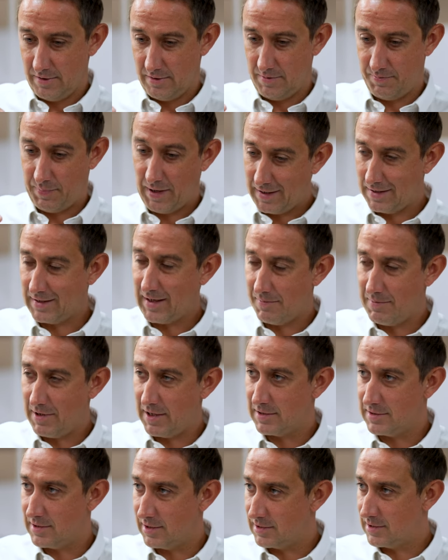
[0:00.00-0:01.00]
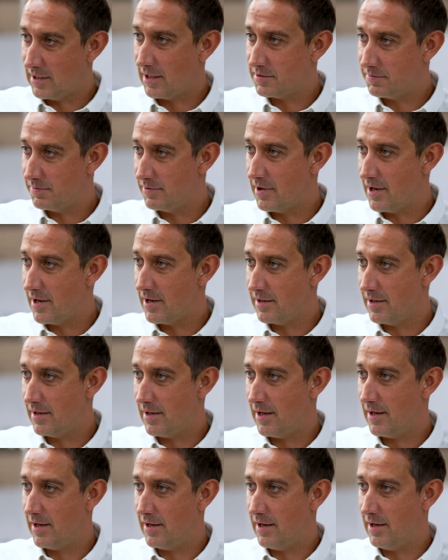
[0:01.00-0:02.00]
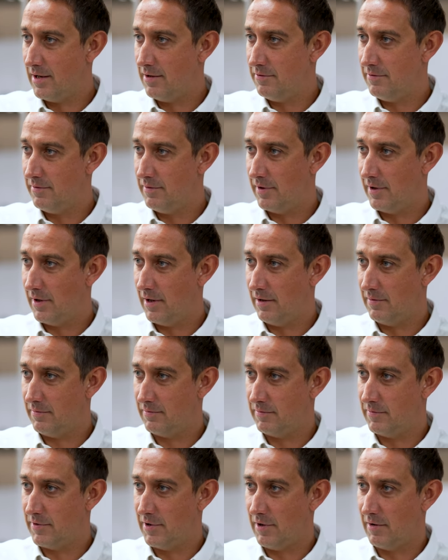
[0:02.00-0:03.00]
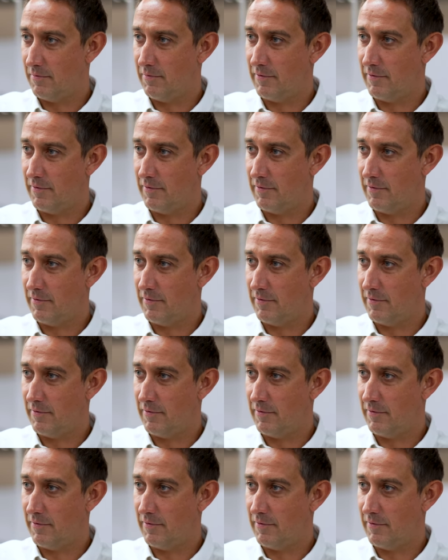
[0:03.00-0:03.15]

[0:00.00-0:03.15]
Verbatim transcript: the pandemic's exasperated that now. You know,